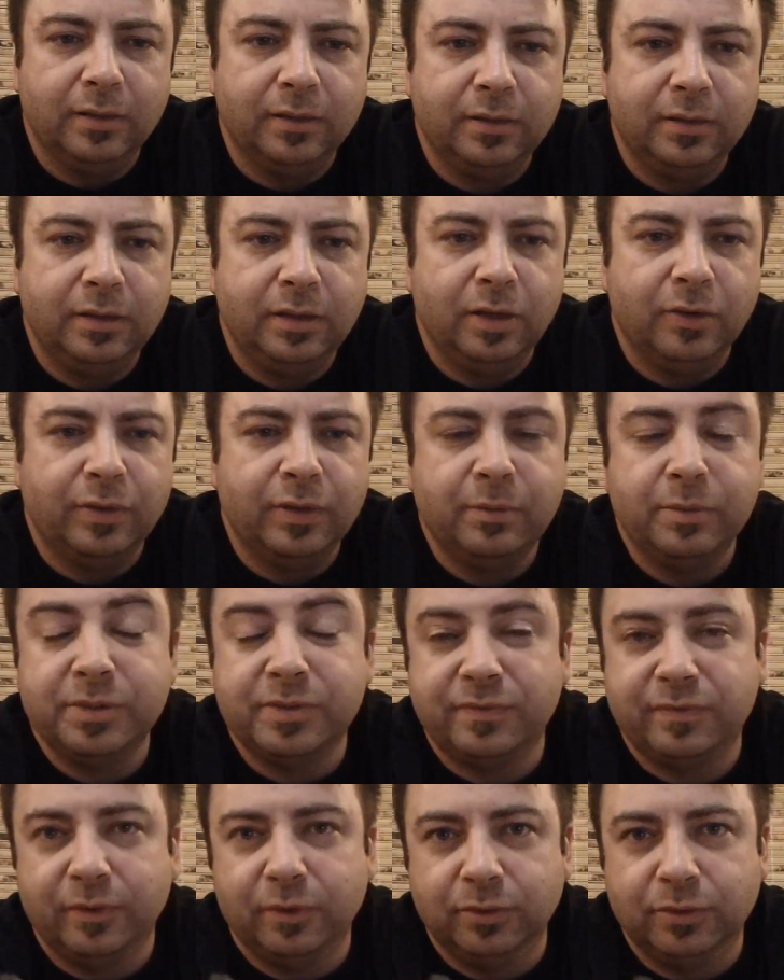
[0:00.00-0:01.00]
you know, there
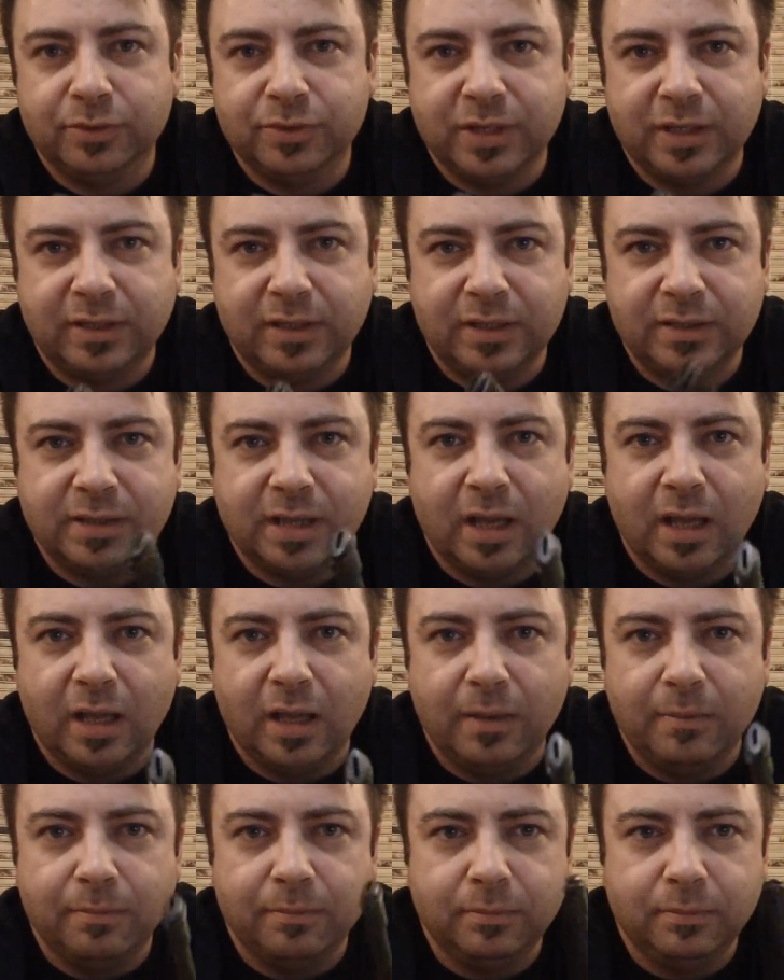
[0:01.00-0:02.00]
was filters at that
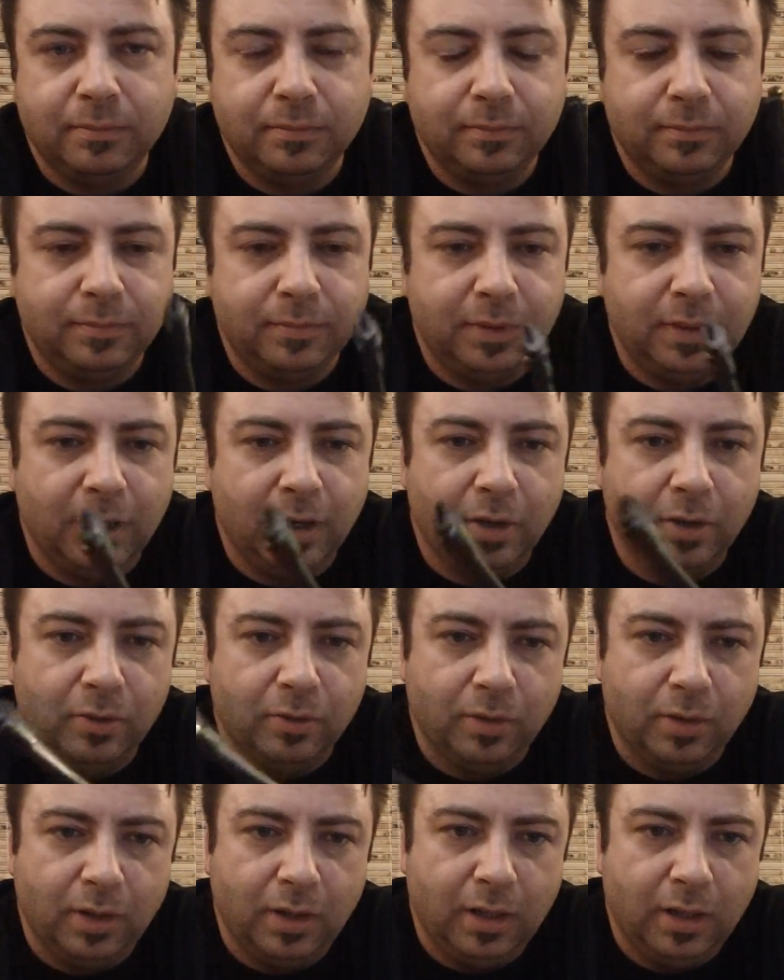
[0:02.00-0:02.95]
time, you know,